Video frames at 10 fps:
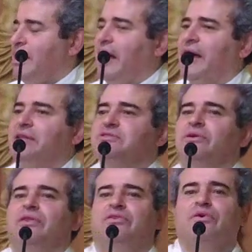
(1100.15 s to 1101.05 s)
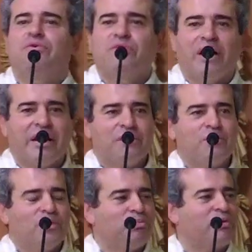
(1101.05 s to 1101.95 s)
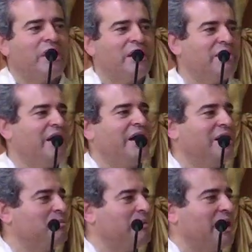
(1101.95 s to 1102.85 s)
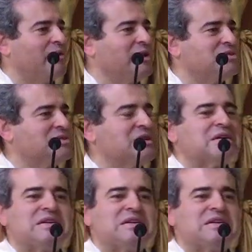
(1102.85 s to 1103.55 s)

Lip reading: And so they thought, right, we'll pray the Hail Marys.